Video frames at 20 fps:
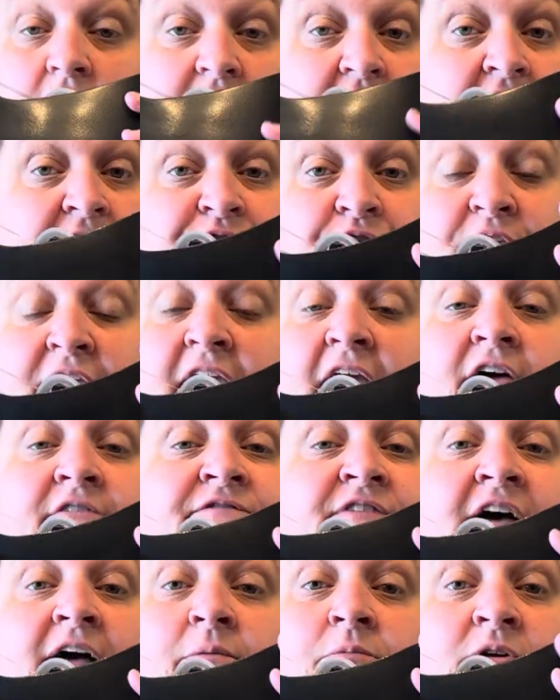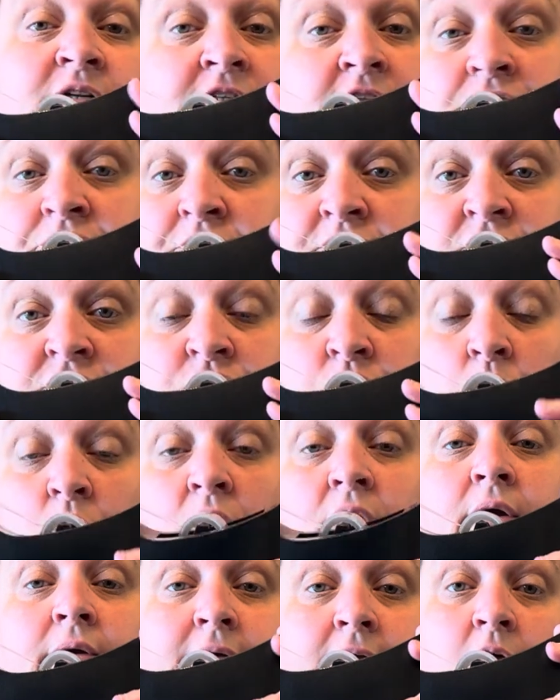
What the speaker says: If you can't find one at the thrift store,